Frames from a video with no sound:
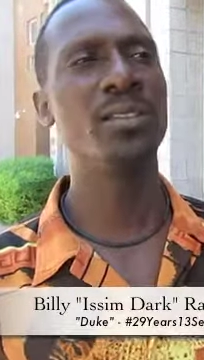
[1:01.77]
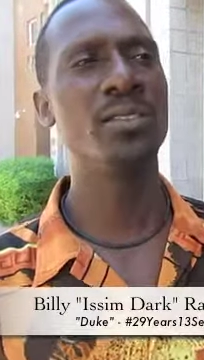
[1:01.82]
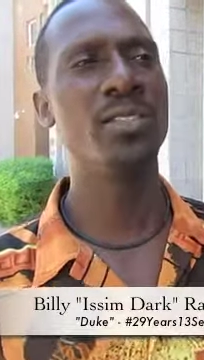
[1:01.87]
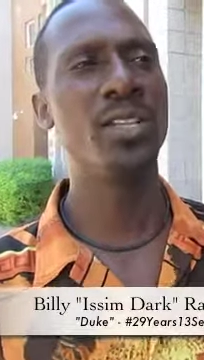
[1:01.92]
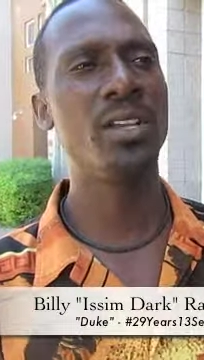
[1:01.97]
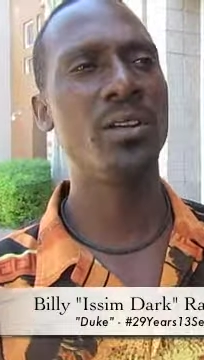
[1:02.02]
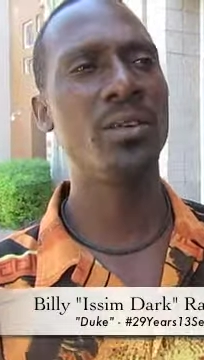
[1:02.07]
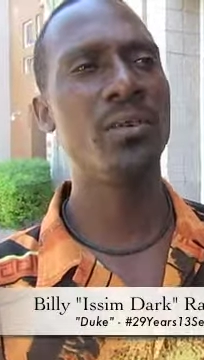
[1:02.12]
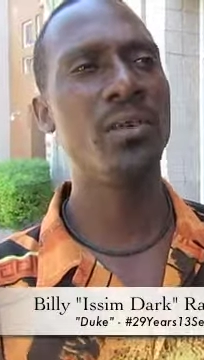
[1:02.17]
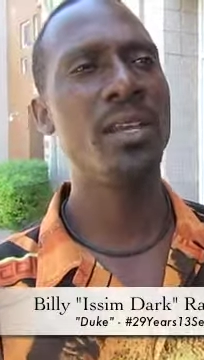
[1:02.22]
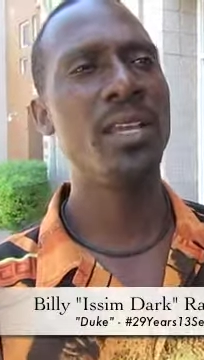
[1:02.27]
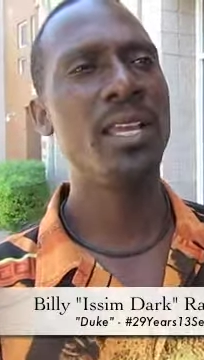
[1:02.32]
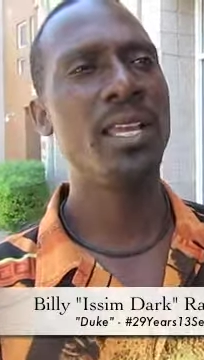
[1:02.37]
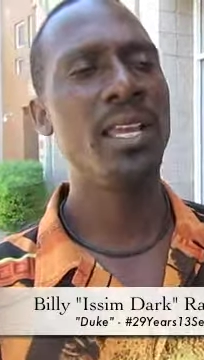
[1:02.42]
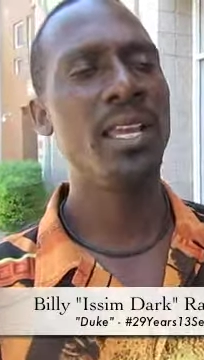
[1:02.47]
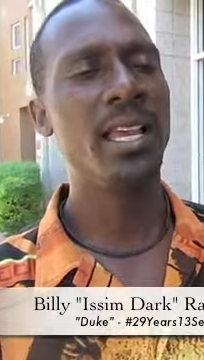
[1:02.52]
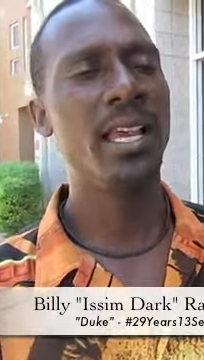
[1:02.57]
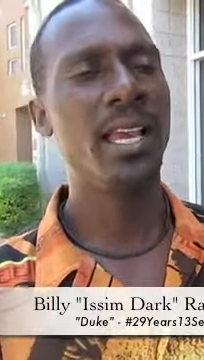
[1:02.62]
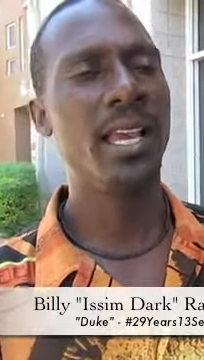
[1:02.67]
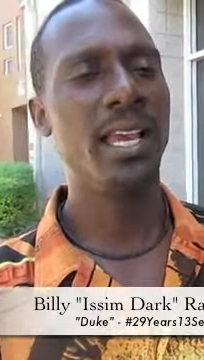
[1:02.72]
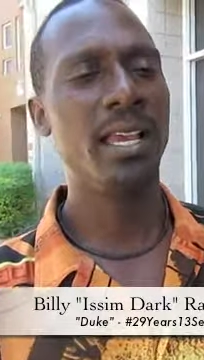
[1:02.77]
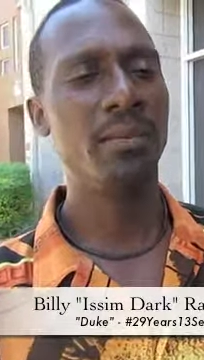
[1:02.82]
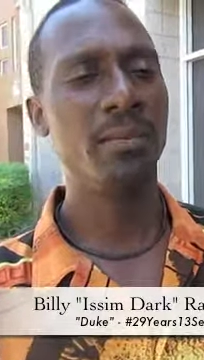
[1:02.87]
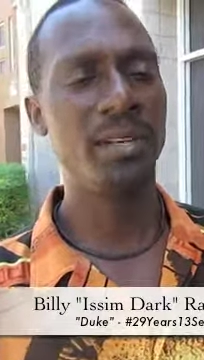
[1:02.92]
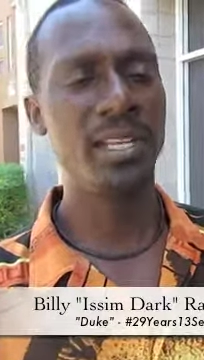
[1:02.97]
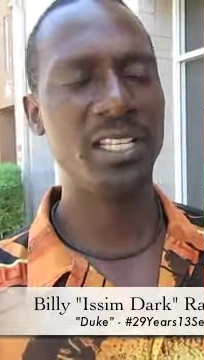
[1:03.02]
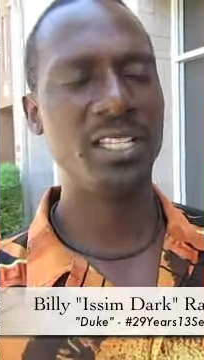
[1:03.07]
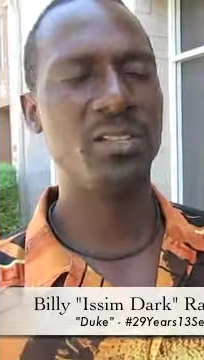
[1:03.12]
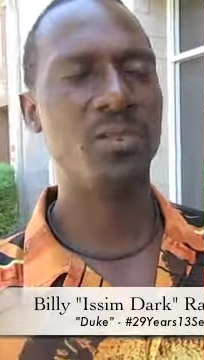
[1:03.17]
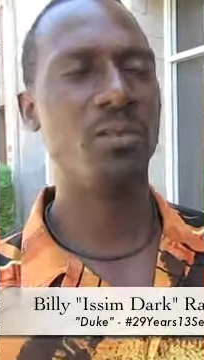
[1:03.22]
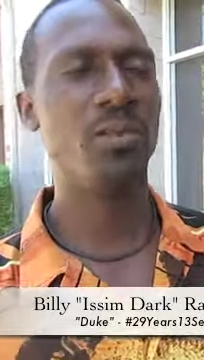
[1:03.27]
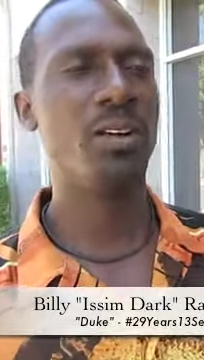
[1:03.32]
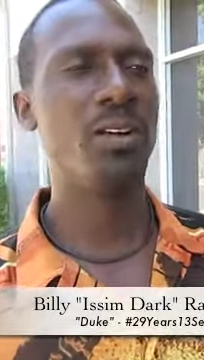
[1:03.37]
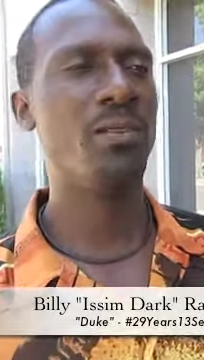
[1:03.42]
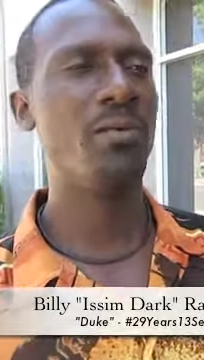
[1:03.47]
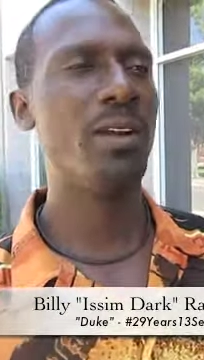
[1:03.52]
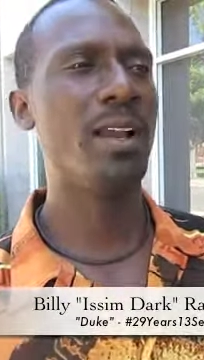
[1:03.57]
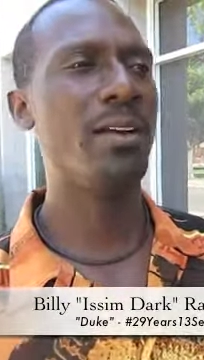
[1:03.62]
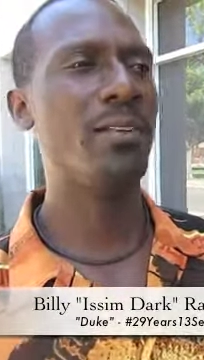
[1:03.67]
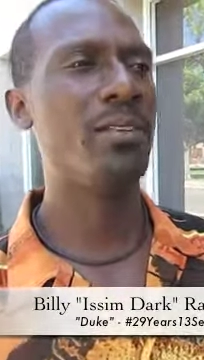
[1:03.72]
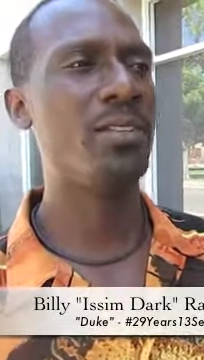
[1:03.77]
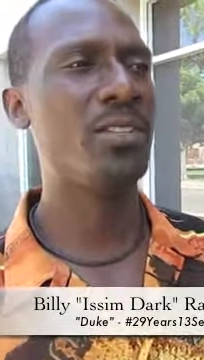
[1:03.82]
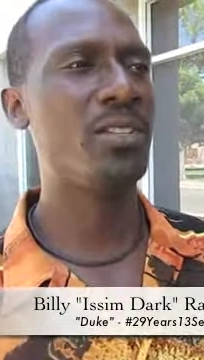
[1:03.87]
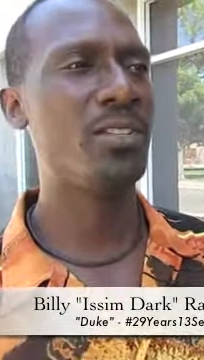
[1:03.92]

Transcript: So, but it's a well-rounded